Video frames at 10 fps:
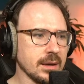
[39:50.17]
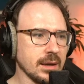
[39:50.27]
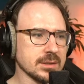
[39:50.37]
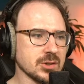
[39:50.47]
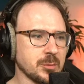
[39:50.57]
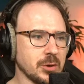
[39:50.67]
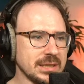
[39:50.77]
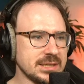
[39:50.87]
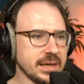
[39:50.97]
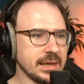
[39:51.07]
So
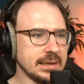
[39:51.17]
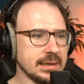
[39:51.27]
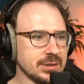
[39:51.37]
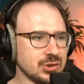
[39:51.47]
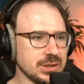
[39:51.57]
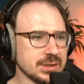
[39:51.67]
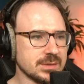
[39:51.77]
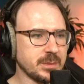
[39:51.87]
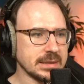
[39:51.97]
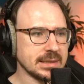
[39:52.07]
politically, she's
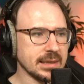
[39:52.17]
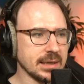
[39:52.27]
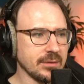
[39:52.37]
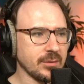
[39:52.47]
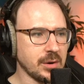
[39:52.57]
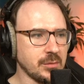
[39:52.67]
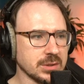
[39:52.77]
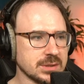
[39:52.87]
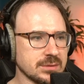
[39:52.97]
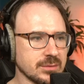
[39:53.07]
basically
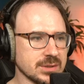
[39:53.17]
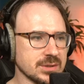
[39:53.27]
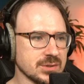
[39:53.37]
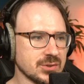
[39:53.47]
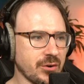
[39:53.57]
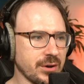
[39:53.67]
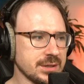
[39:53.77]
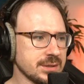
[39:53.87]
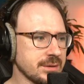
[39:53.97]
was destroyed.